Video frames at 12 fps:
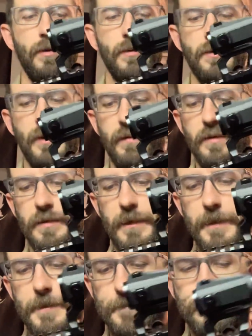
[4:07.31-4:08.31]
receiver
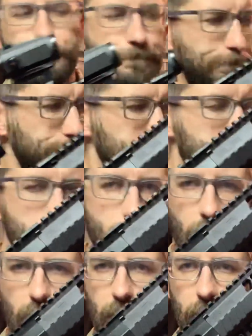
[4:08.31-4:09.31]
sets,
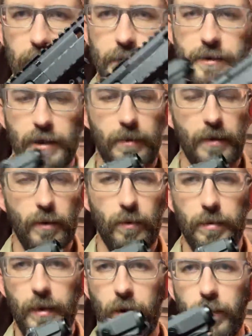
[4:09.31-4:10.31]
and same thing
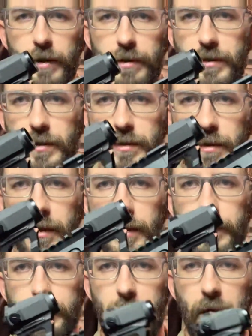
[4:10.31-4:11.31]
with my other one. It's just
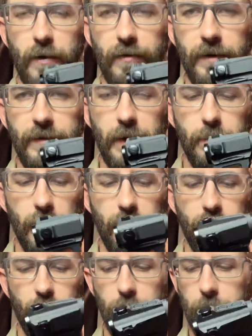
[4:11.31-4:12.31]
the AR-15
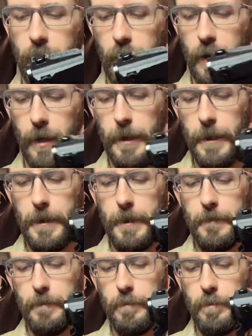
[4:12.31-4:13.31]
platform,
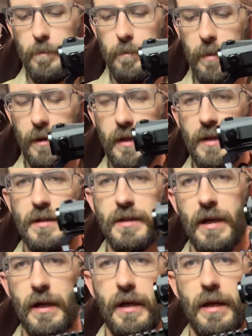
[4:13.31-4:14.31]
but this
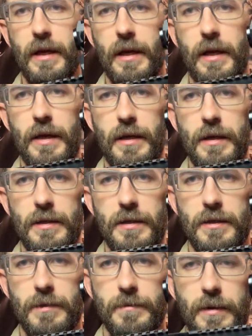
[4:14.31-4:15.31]
thing
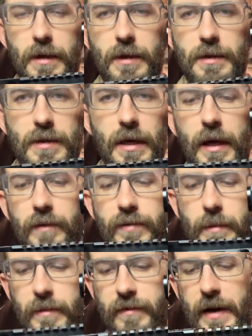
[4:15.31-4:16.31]
is tight
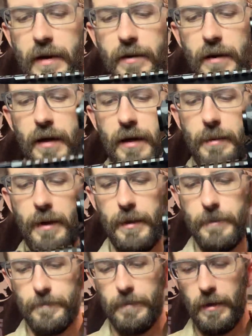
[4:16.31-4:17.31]
from the factory. I
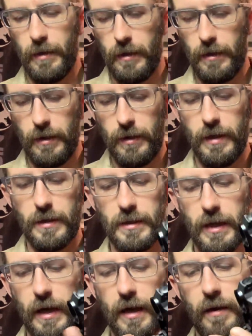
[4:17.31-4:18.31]
mean, it
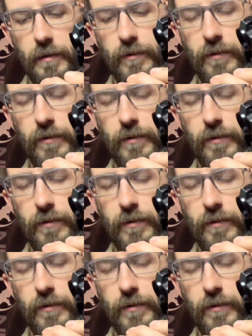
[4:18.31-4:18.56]
doesn't have